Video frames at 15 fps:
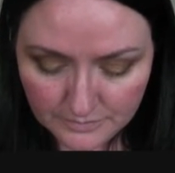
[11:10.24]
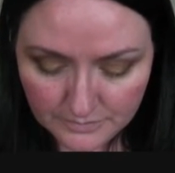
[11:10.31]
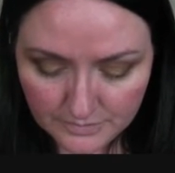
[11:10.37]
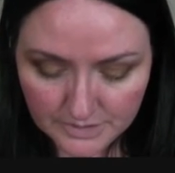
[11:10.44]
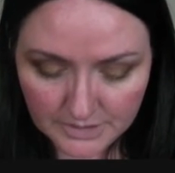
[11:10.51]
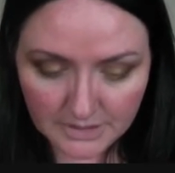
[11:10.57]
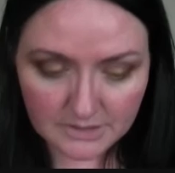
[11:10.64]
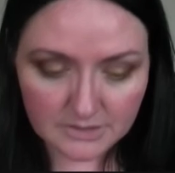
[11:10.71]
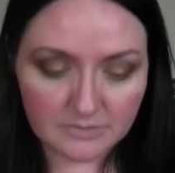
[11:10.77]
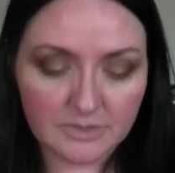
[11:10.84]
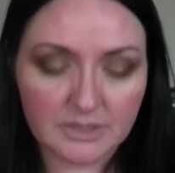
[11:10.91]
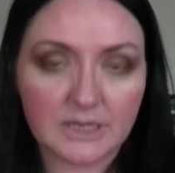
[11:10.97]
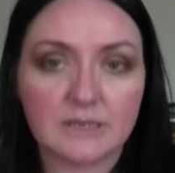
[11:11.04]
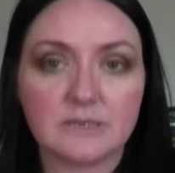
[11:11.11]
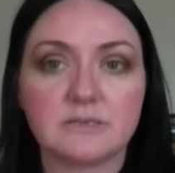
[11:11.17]
And take some
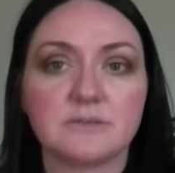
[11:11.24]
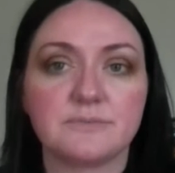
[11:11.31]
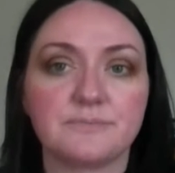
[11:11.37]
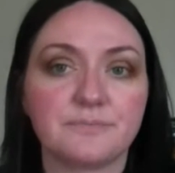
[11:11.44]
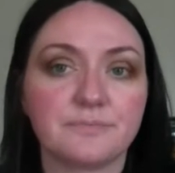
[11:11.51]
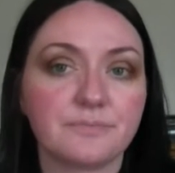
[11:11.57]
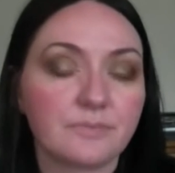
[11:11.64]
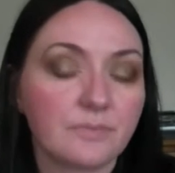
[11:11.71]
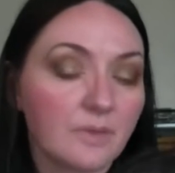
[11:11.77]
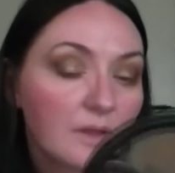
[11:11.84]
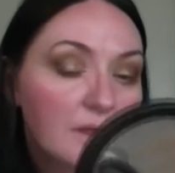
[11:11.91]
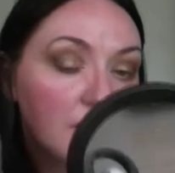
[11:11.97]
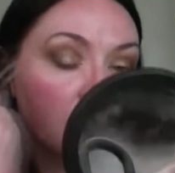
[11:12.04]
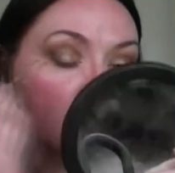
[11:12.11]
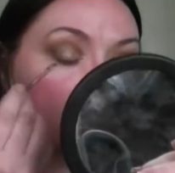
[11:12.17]
of that.
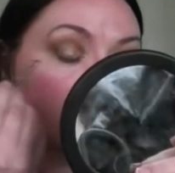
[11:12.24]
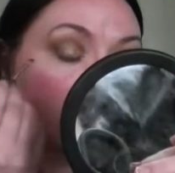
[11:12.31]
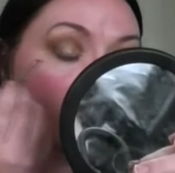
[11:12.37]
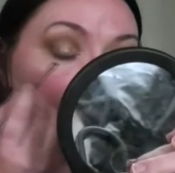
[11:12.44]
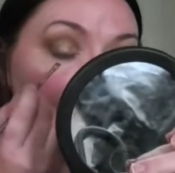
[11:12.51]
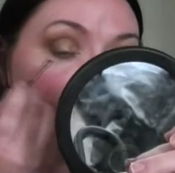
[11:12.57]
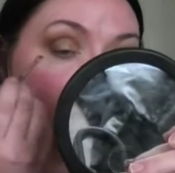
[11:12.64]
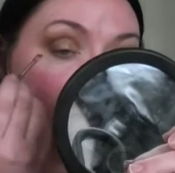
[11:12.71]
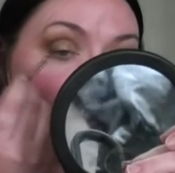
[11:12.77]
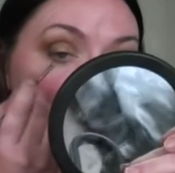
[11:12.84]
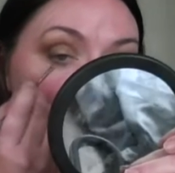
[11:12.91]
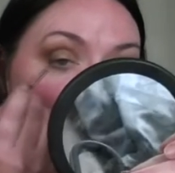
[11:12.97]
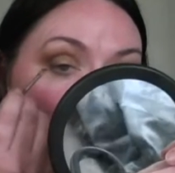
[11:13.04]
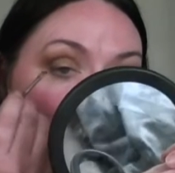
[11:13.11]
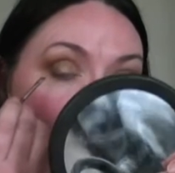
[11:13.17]

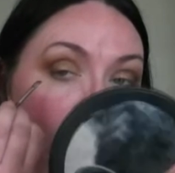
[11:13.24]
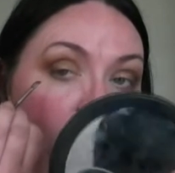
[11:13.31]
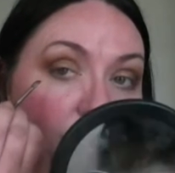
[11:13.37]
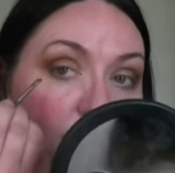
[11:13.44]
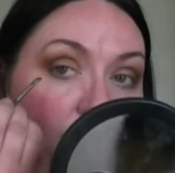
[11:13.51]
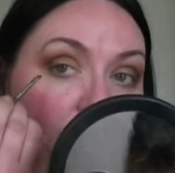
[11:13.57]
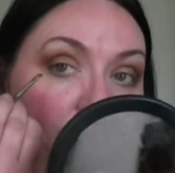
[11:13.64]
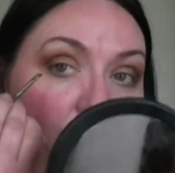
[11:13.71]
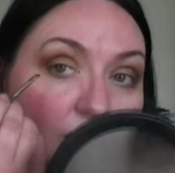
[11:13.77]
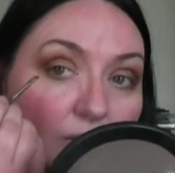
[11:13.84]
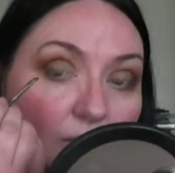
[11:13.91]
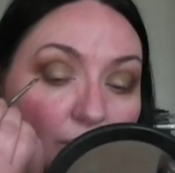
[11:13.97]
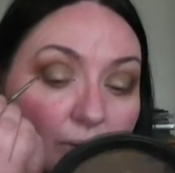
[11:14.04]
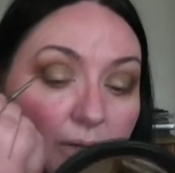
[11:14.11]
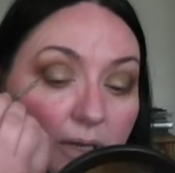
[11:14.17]
And I'm just going to
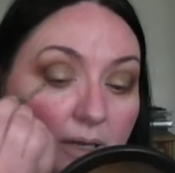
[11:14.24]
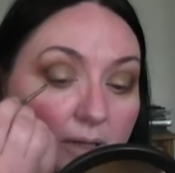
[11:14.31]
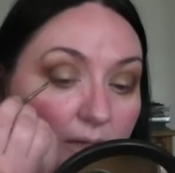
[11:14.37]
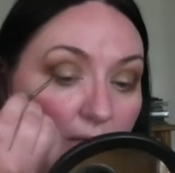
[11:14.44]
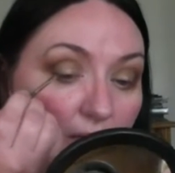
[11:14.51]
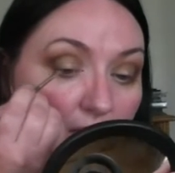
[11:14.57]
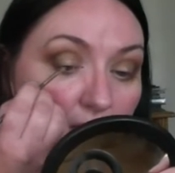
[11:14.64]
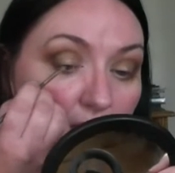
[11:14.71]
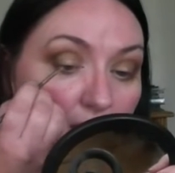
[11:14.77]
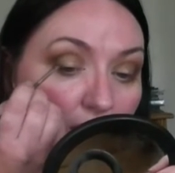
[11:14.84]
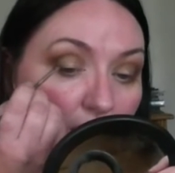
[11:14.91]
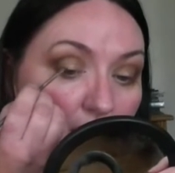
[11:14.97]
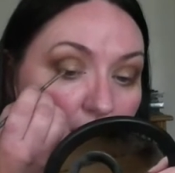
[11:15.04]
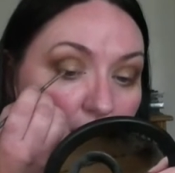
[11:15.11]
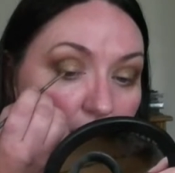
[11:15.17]
apply that
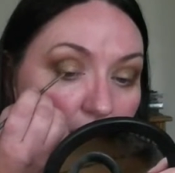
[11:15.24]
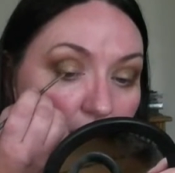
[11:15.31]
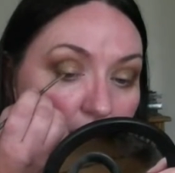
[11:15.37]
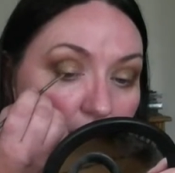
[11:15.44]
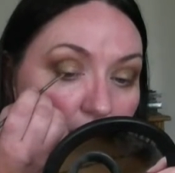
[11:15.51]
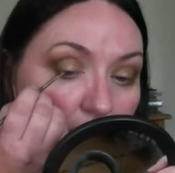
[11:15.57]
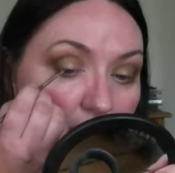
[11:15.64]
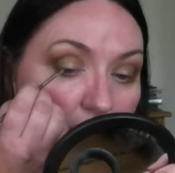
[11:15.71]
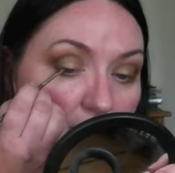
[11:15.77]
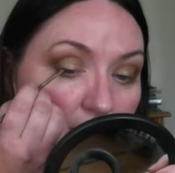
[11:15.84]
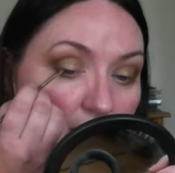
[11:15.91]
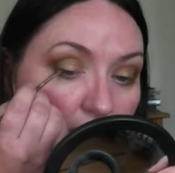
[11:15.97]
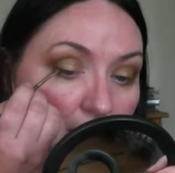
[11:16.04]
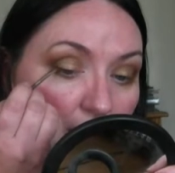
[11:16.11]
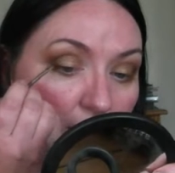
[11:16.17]
along the lash
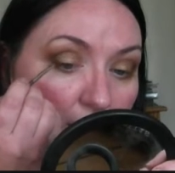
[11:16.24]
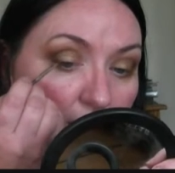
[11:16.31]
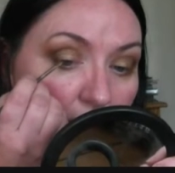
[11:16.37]
line.